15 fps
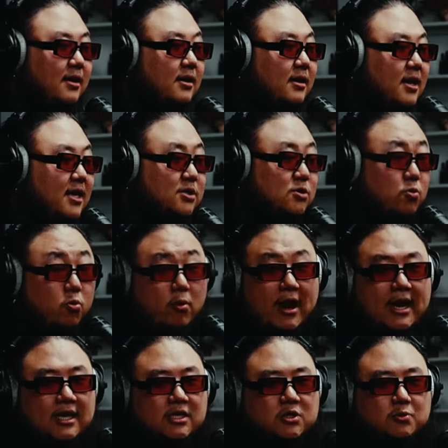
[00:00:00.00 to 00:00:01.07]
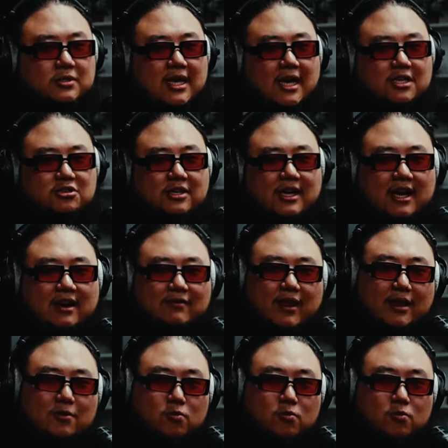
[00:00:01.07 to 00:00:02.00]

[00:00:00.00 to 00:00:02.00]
his range was actually kind of like